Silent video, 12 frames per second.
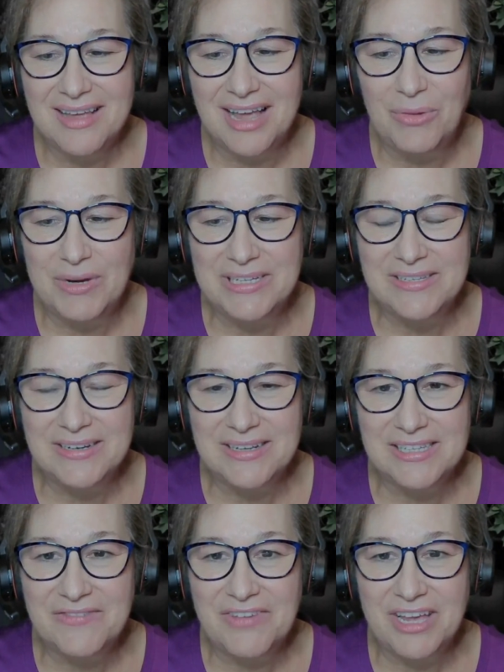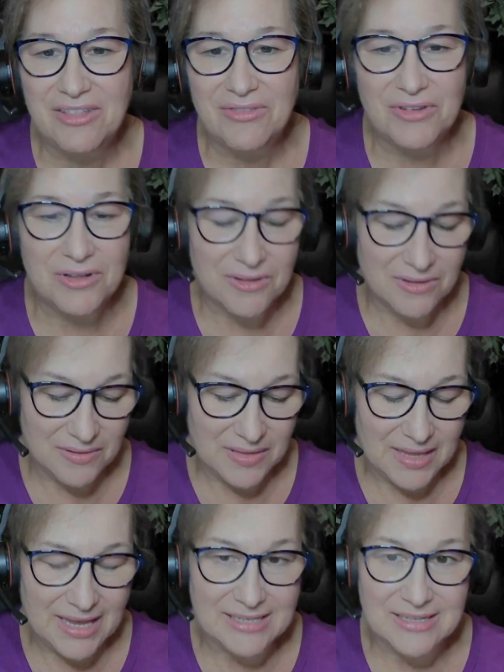I wasn't as faithful
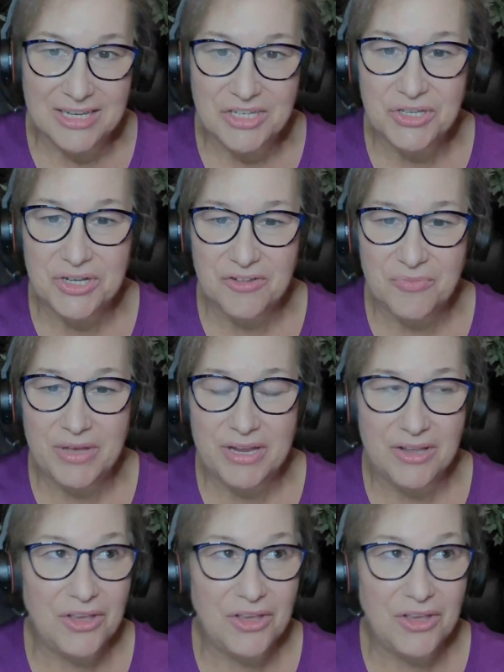as I should have been.